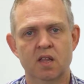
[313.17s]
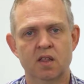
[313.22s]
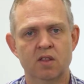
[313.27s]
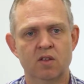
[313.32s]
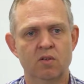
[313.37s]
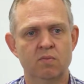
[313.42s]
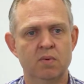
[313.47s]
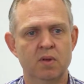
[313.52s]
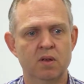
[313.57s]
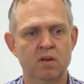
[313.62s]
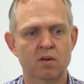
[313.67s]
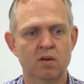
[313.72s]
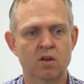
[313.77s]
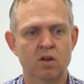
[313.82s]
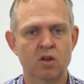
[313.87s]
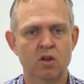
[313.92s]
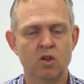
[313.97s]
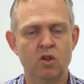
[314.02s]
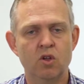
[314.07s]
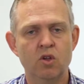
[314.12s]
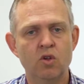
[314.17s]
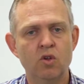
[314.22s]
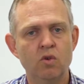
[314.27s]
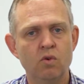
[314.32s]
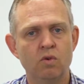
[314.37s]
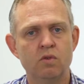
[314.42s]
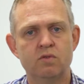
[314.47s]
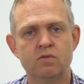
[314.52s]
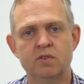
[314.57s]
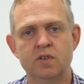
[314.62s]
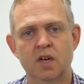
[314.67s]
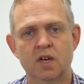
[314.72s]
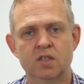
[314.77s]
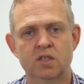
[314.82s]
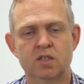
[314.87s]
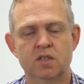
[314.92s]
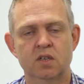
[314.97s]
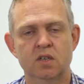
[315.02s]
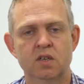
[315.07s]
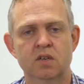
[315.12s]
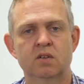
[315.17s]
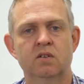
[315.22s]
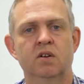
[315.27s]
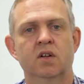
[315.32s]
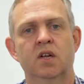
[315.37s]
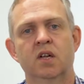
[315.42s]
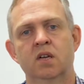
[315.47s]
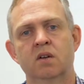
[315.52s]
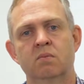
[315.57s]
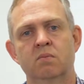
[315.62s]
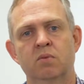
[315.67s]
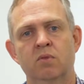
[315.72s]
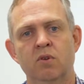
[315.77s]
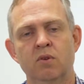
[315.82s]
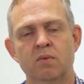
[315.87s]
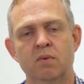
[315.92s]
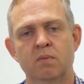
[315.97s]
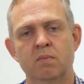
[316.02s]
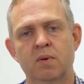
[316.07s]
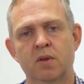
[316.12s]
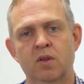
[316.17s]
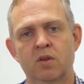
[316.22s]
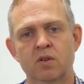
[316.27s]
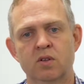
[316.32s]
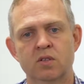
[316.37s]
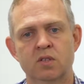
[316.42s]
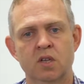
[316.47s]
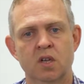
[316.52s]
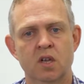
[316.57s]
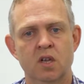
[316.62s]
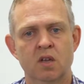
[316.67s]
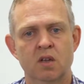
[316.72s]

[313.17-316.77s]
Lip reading: there'd be a huge reduction in employment, because